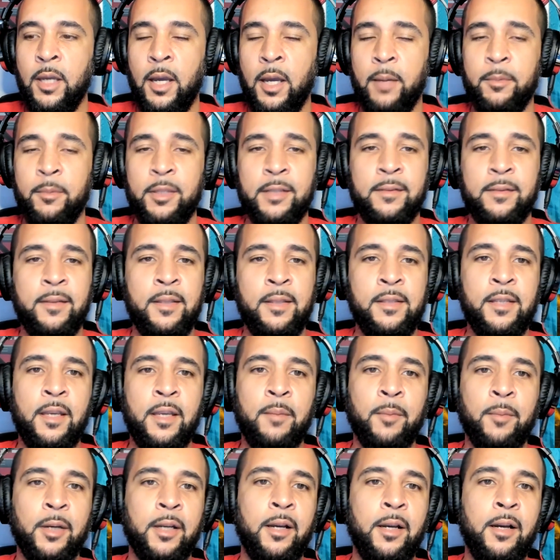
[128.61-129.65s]
I mean,
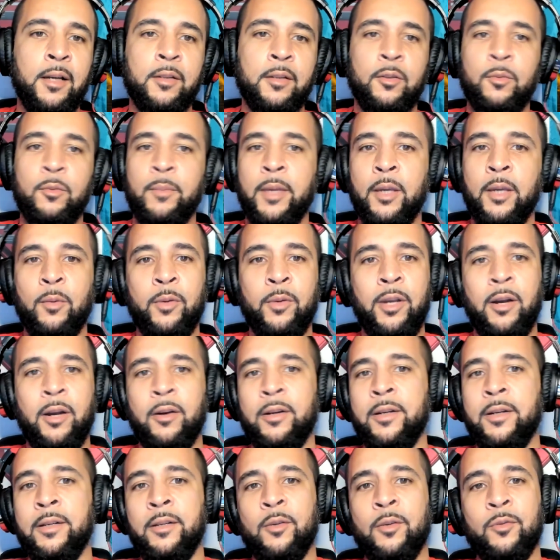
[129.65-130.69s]
TJ McConnell, man, we
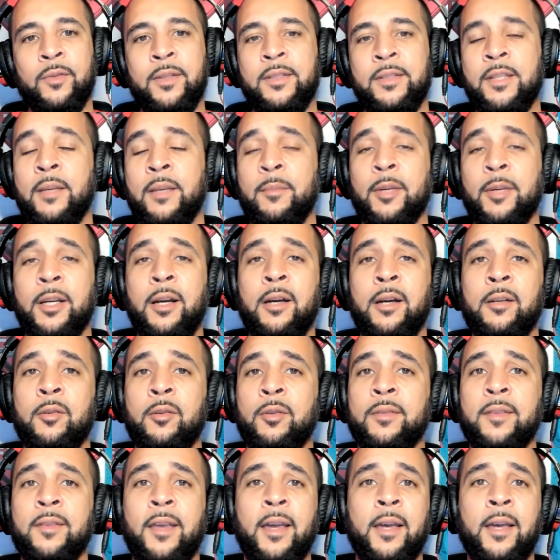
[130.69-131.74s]
already know TJ
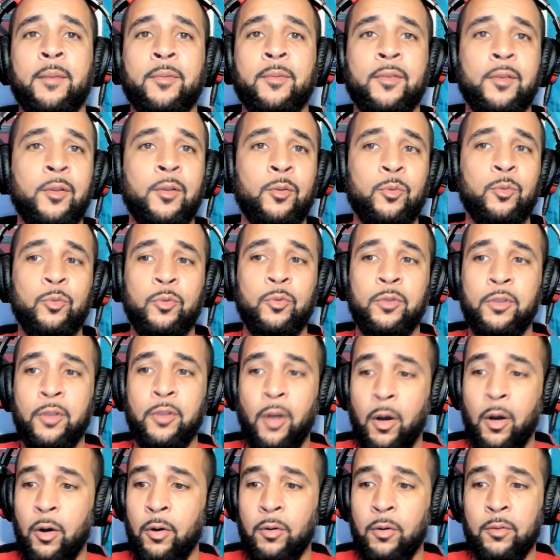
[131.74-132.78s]
McConnell is an absolute
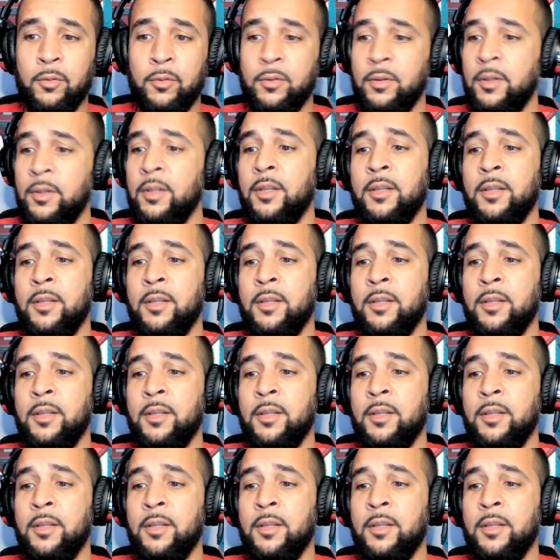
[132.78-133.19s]
dog.